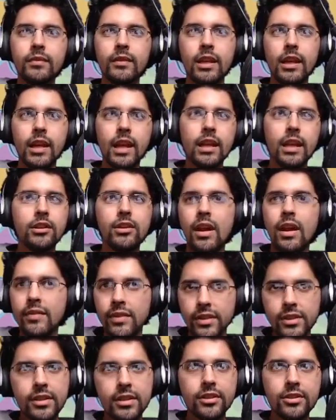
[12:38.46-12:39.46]
And you have
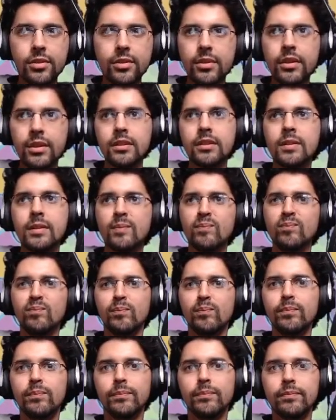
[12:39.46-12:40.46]
accessories,
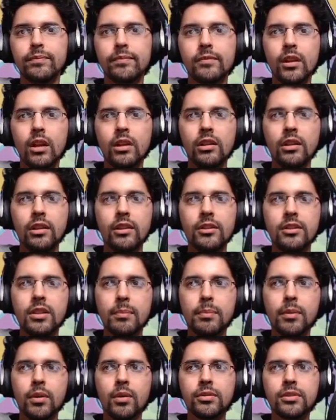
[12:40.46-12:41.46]
all of the
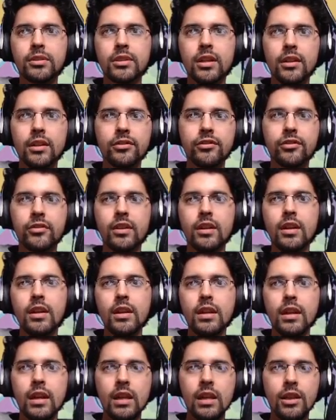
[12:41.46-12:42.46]
typical stuff.
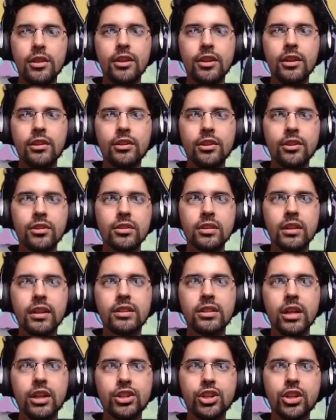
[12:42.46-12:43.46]
And I think there's
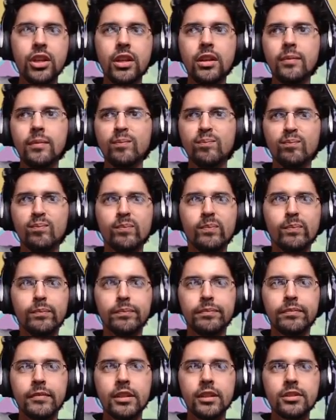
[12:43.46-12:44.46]
like touching
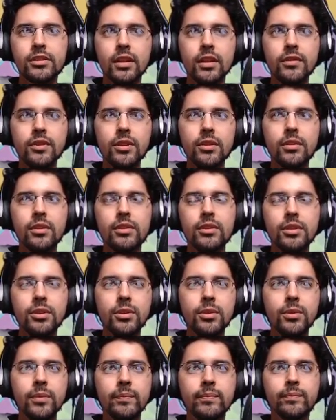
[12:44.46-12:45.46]
and stuff that you can
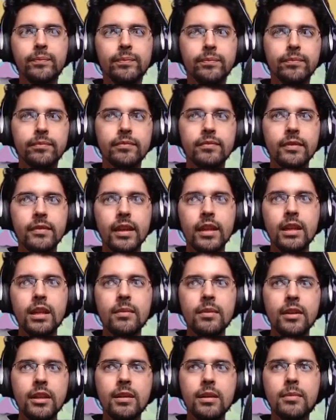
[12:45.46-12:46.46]
do. In
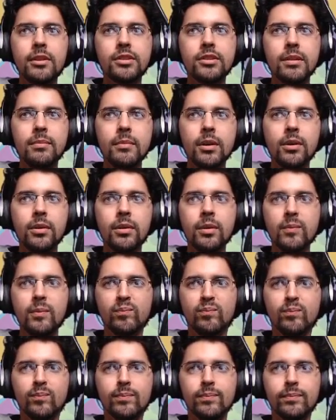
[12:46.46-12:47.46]
intimacy mode,
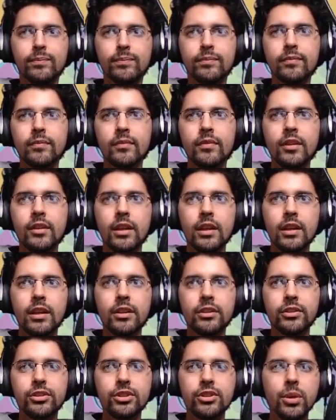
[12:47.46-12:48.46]

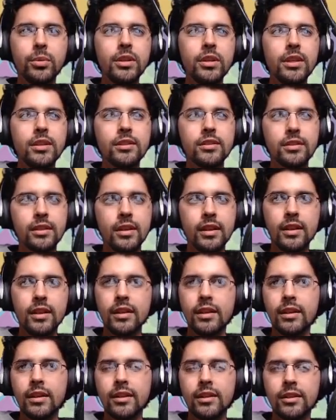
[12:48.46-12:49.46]
the
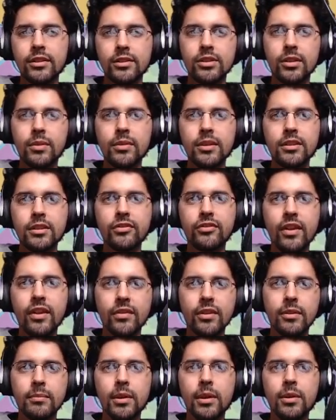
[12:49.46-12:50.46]
Sony's
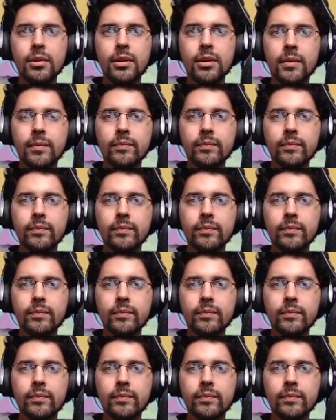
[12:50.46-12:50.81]
favorite mode.